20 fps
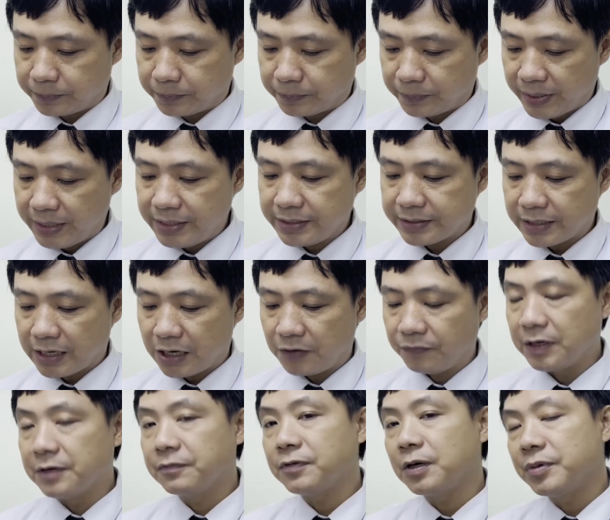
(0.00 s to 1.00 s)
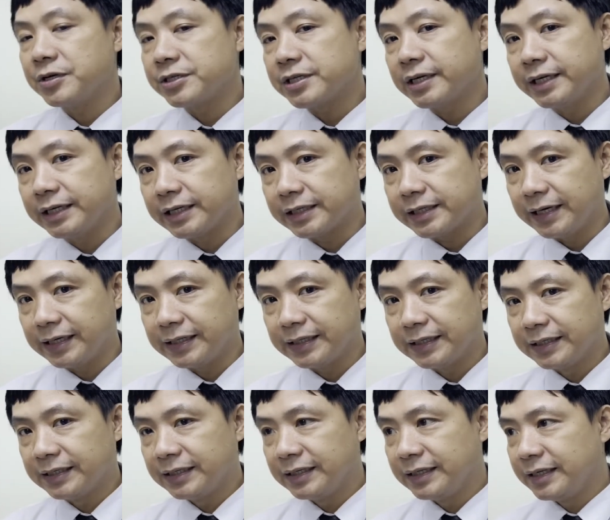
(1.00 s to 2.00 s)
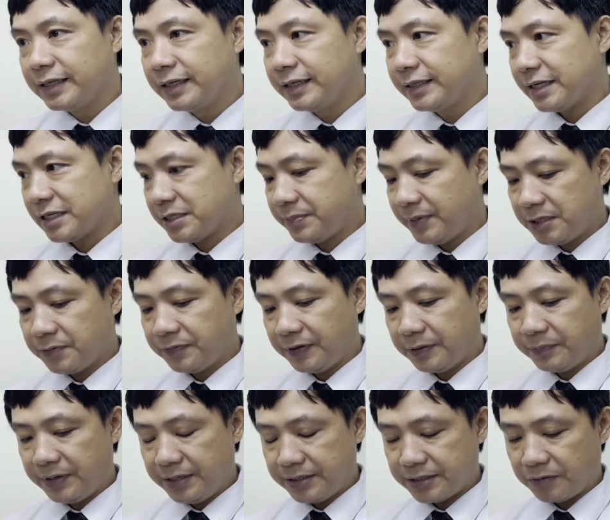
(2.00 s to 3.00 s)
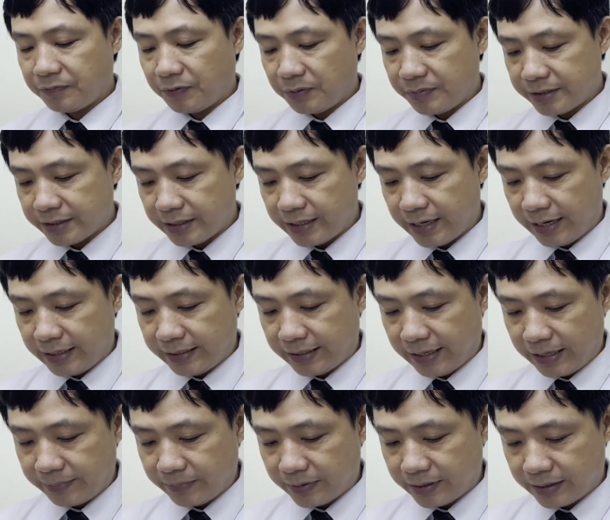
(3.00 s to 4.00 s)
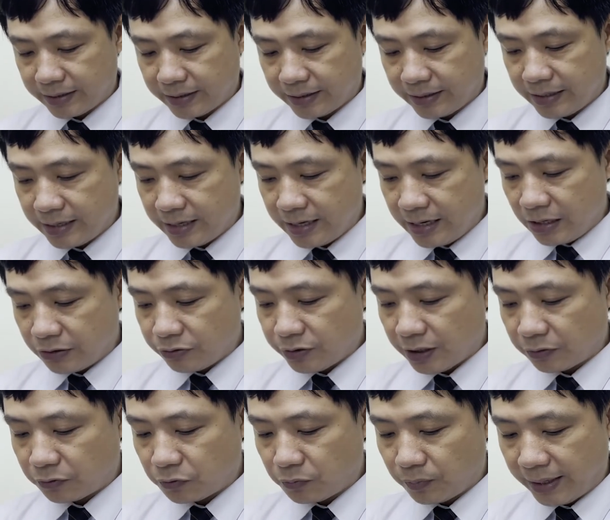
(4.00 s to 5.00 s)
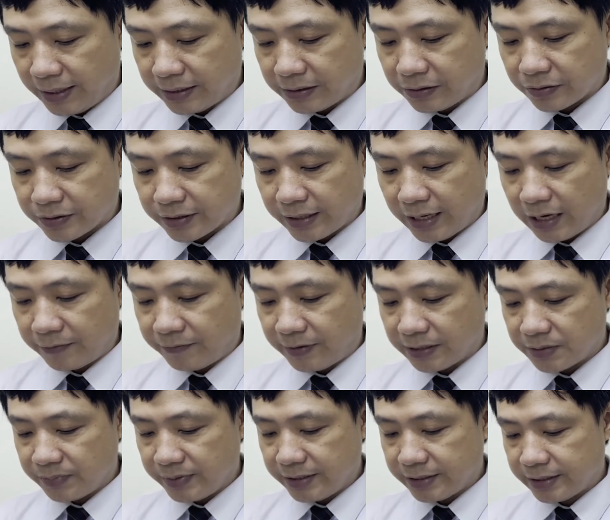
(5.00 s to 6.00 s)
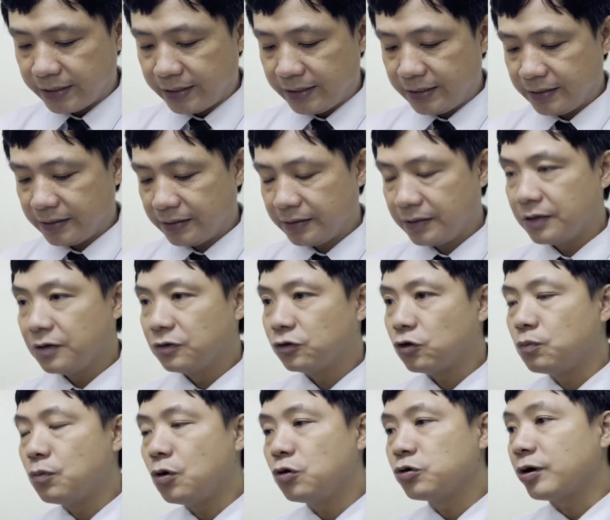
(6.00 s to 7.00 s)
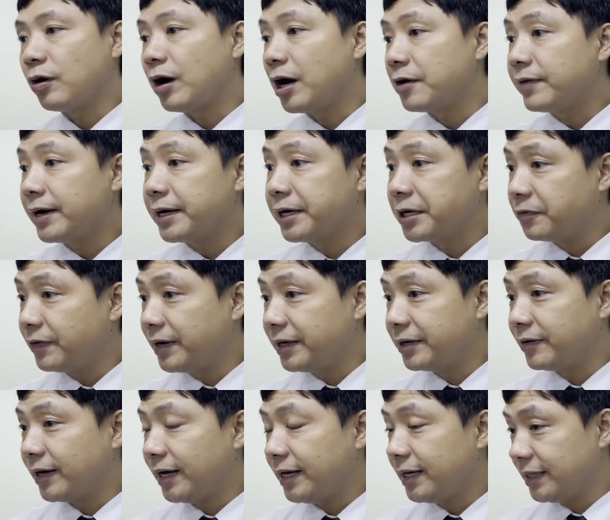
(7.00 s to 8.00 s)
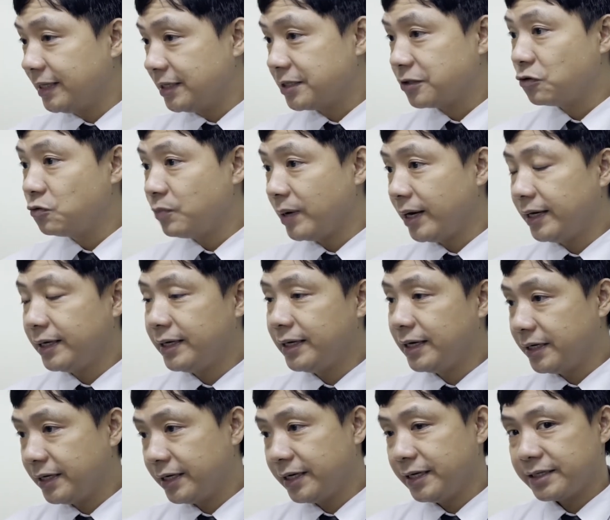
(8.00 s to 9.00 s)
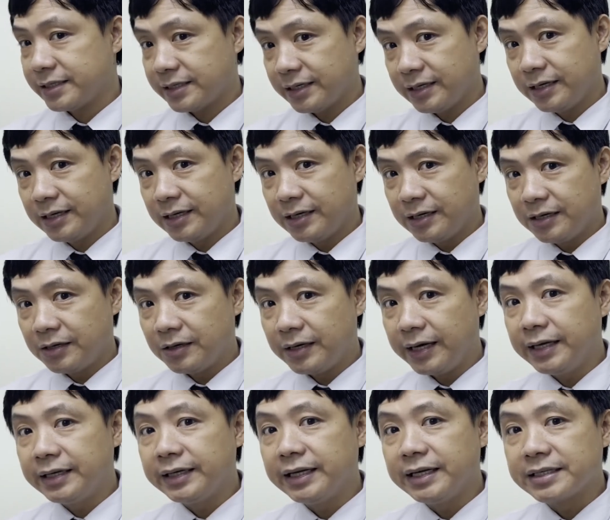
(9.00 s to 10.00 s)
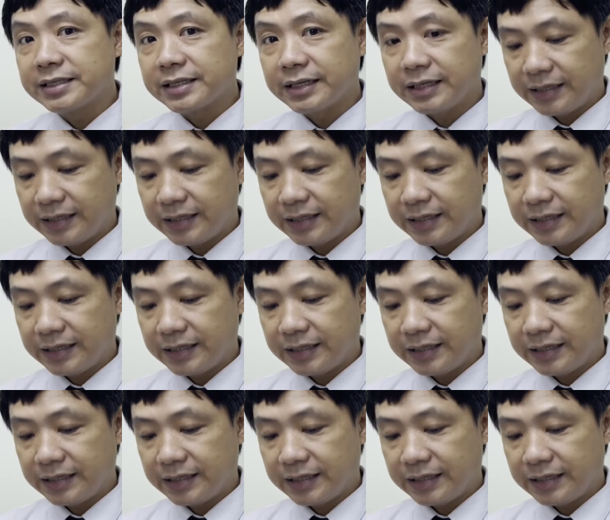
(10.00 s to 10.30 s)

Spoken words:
piece of information in the text, just specific piece of information, and then you have to make yourself flexibility to move your eye very quick, right? It's too many keys in this